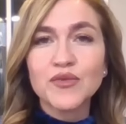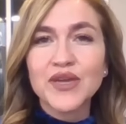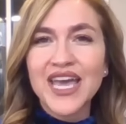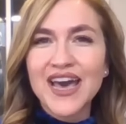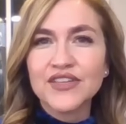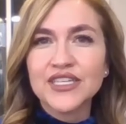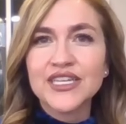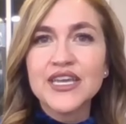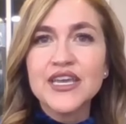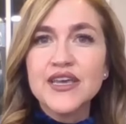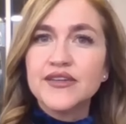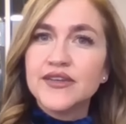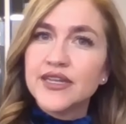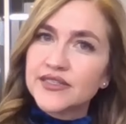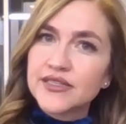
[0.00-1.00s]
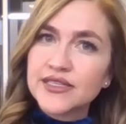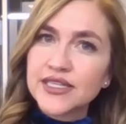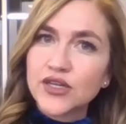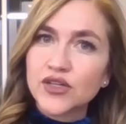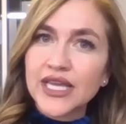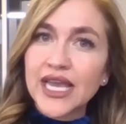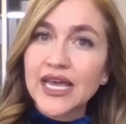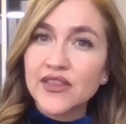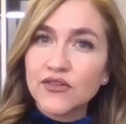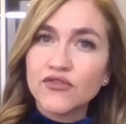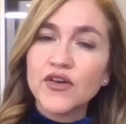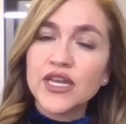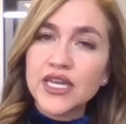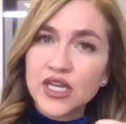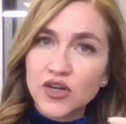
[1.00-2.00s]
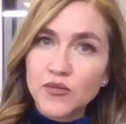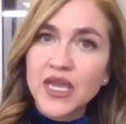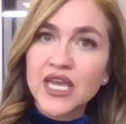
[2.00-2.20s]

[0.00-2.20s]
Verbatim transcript: We haven't necessarily had the funding or